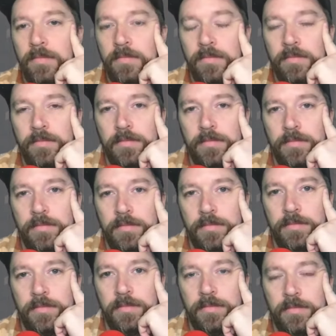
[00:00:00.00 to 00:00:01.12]

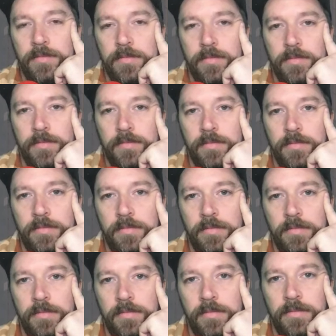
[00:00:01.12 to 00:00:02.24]

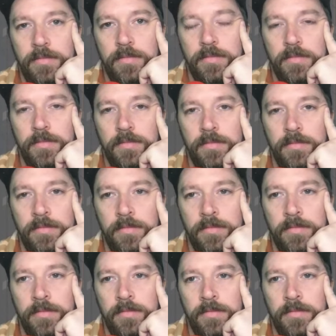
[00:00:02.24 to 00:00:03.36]

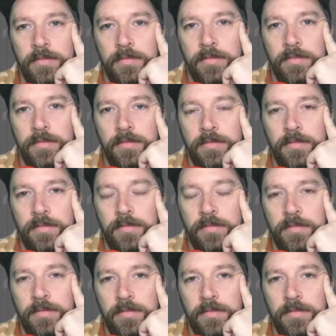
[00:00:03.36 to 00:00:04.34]
This person isn't speaking.